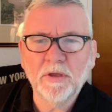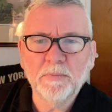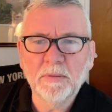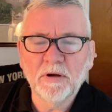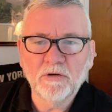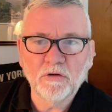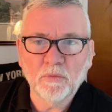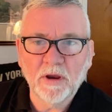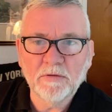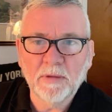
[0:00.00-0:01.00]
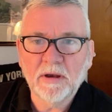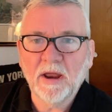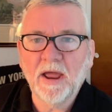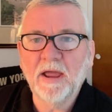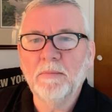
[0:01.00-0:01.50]
these people are just wasting my
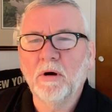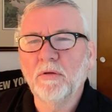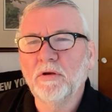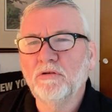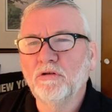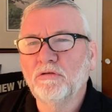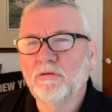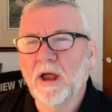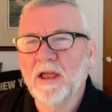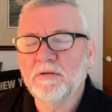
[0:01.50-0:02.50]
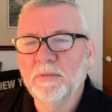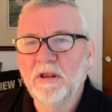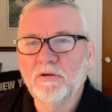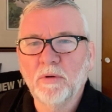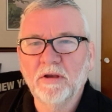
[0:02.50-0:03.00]
time, or they're just asking me
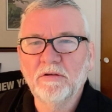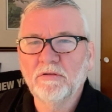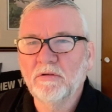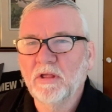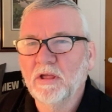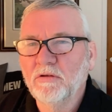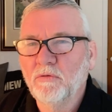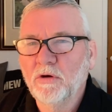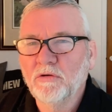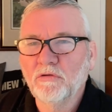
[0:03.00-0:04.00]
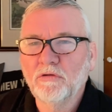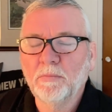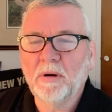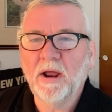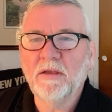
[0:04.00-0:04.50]
these questions so they can reduce the
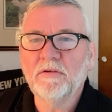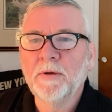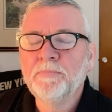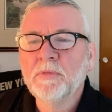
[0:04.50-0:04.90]
price.